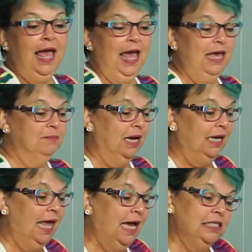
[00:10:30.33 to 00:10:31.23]
And my
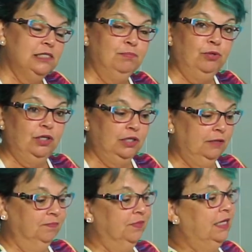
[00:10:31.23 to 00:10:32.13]
last book
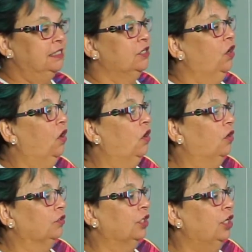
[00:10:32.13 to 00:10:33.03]
is called